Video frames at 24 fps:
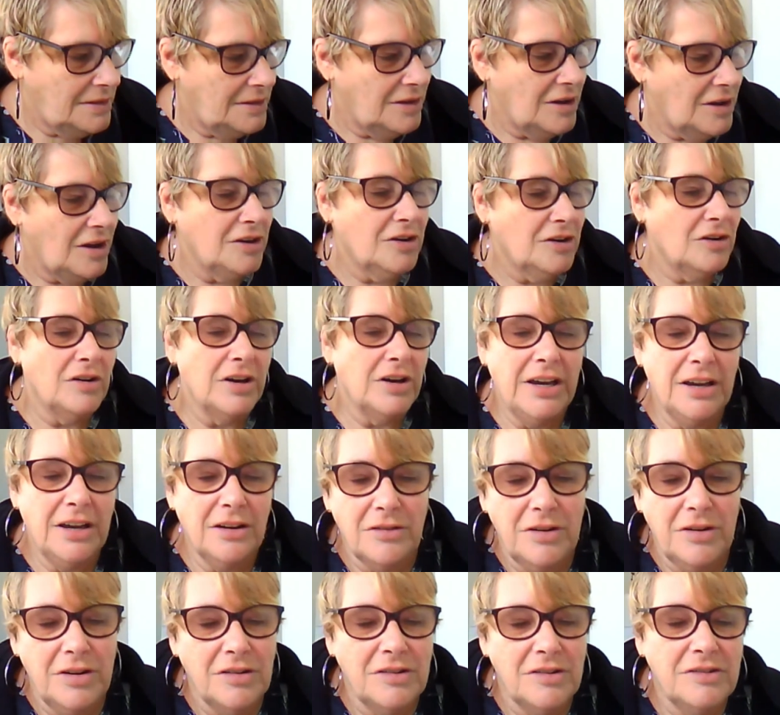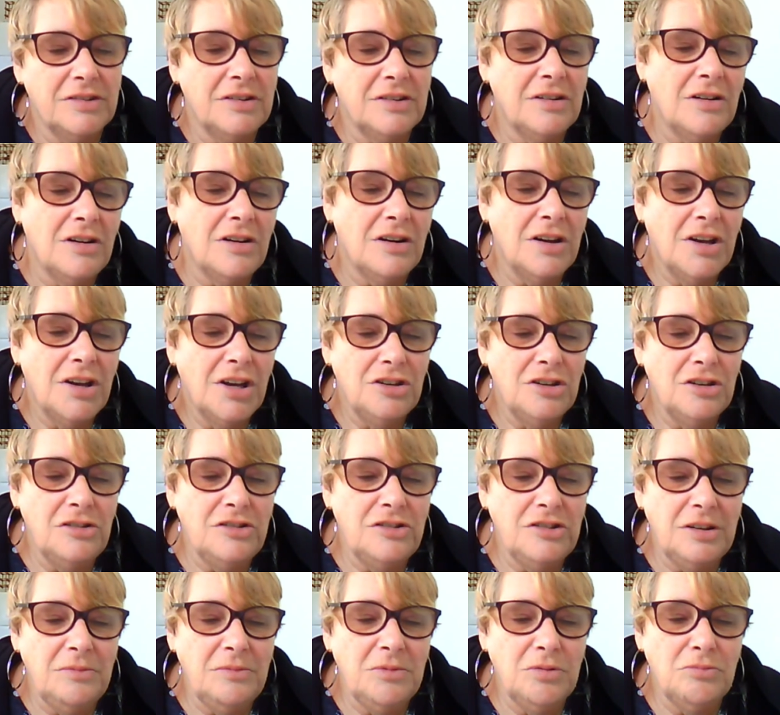I got angry and I said, oh, you
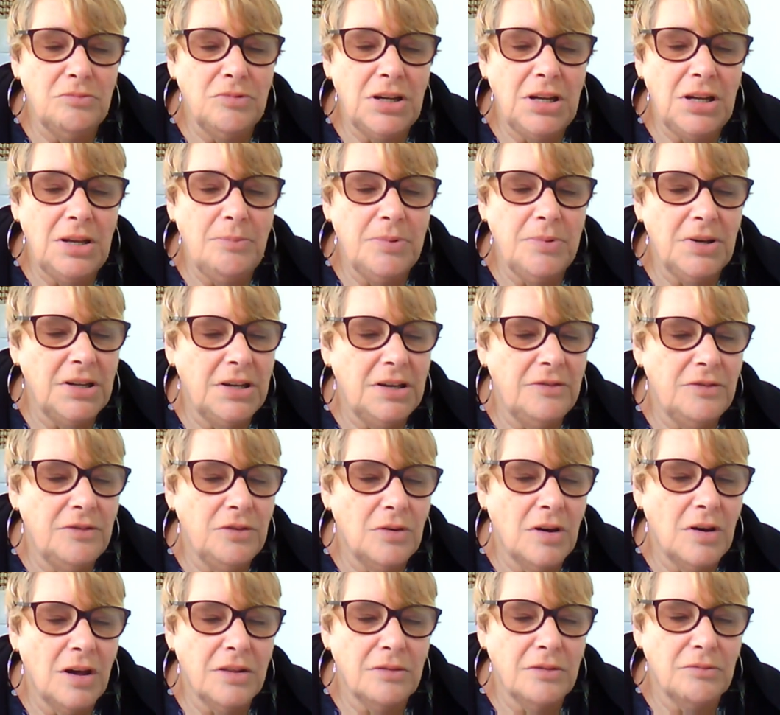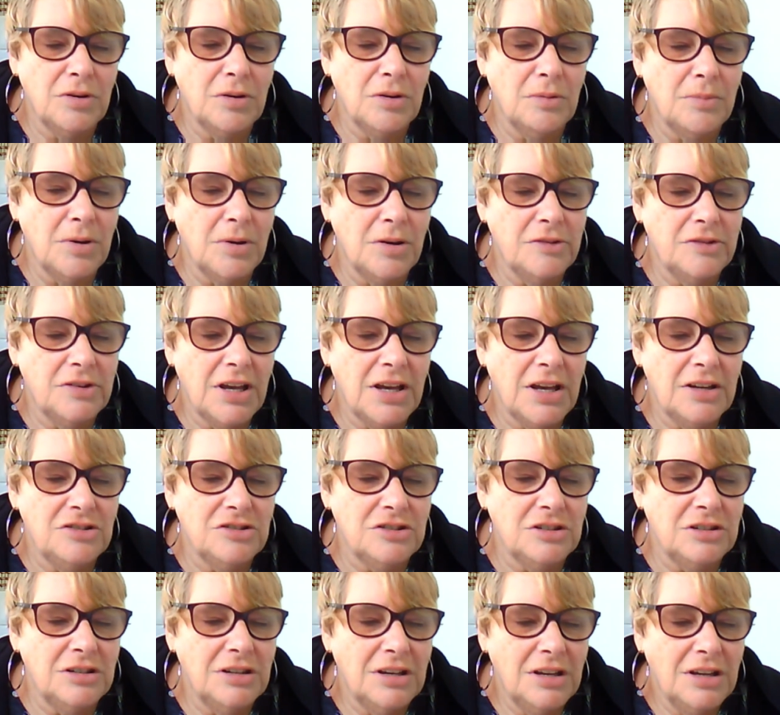seem to really believe you are the real Moe
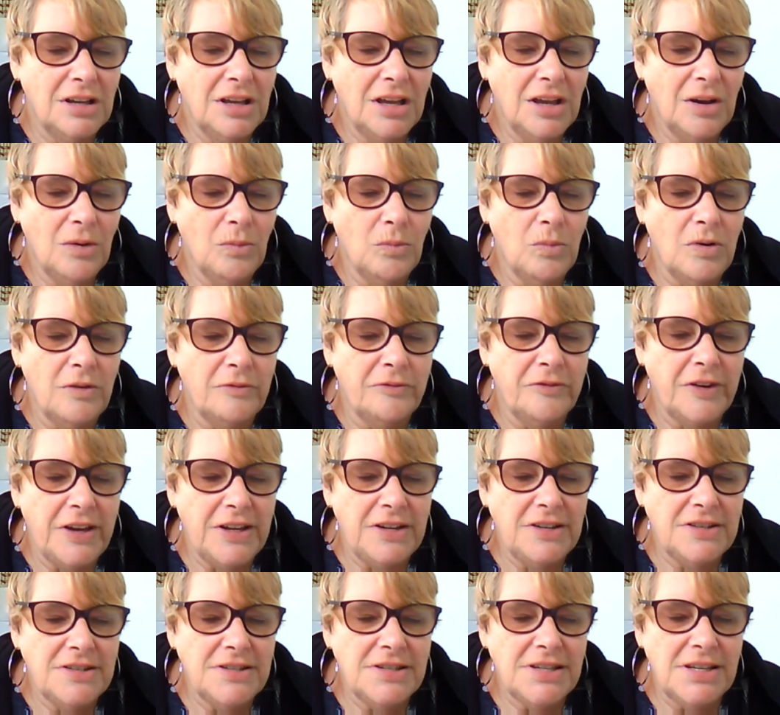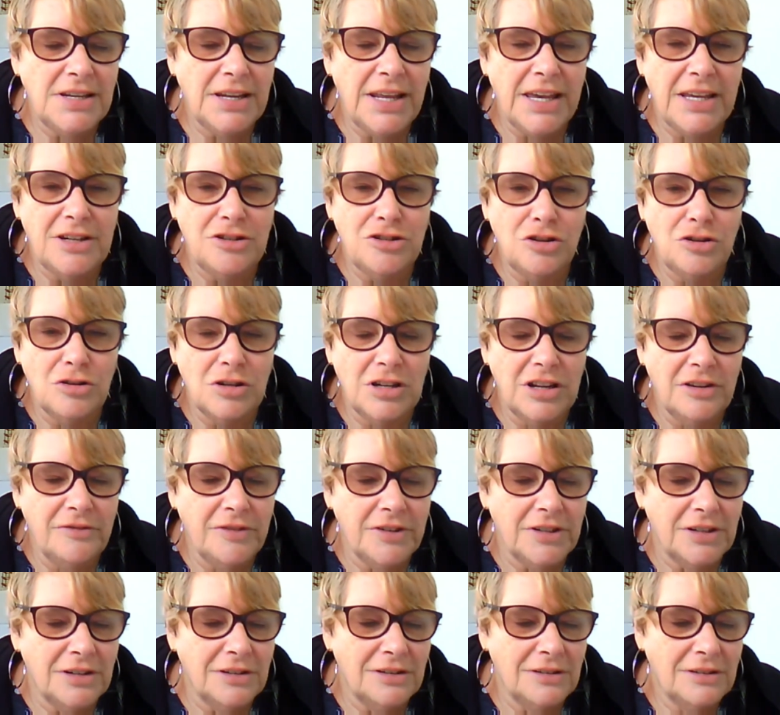Sargi. What fantasy land do you live
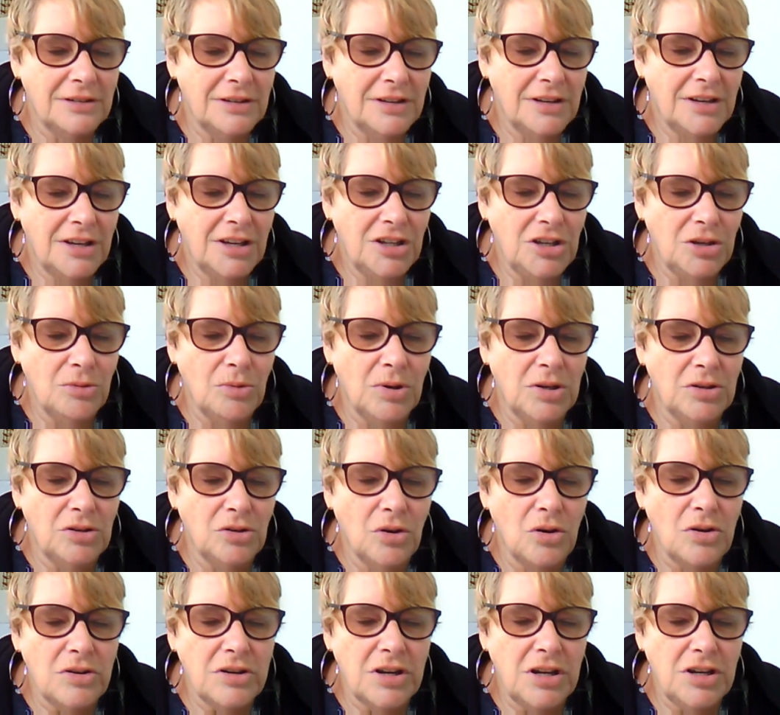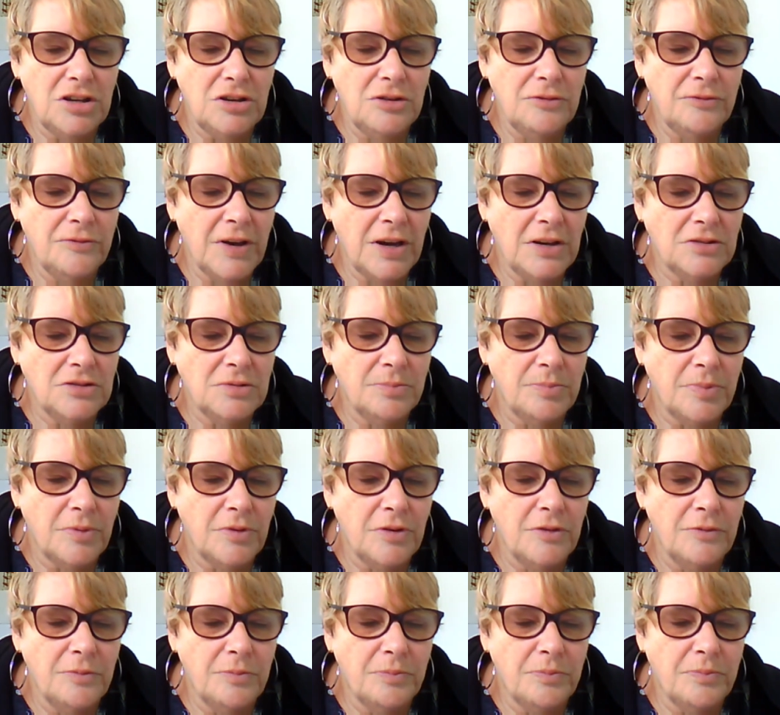in? You are not, and you fail
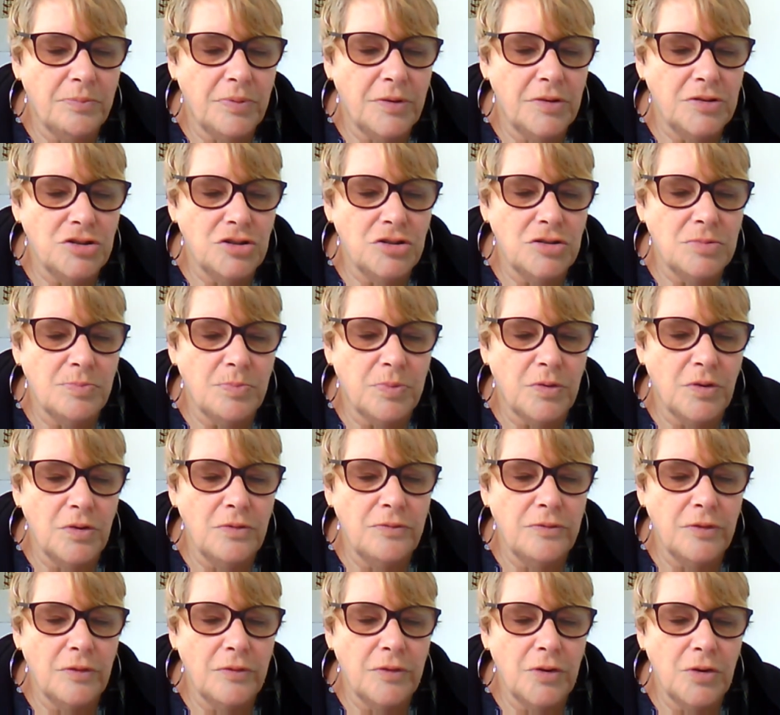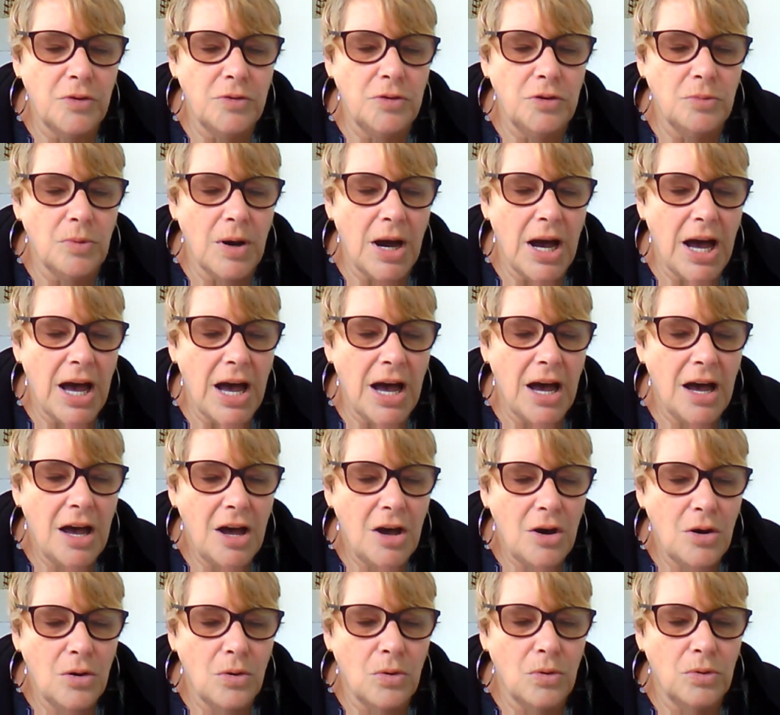to produce proof of who you are
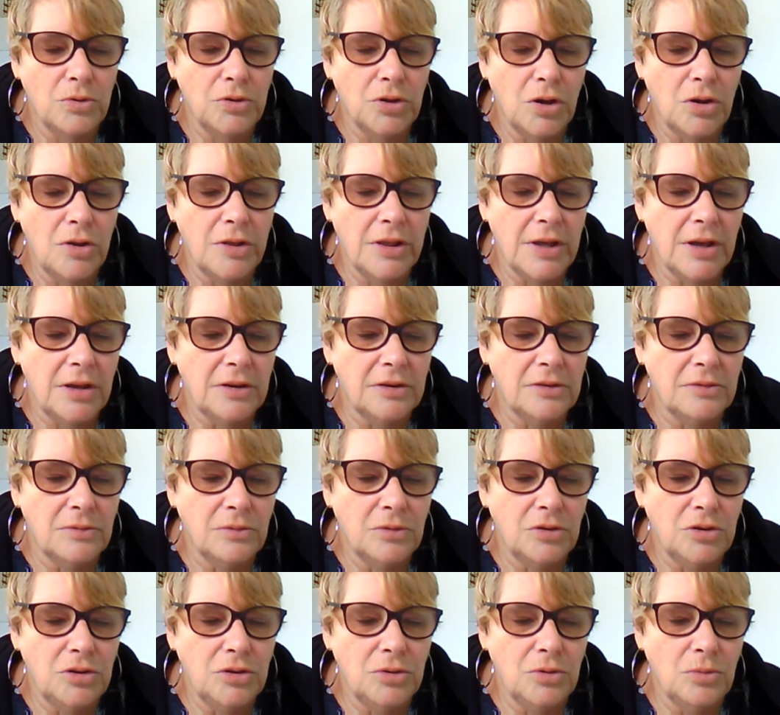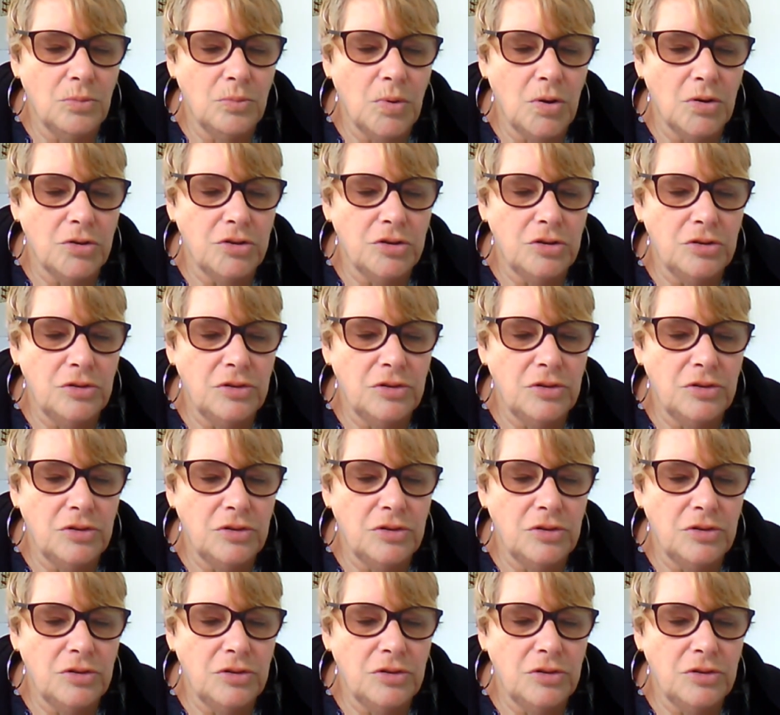or know that what you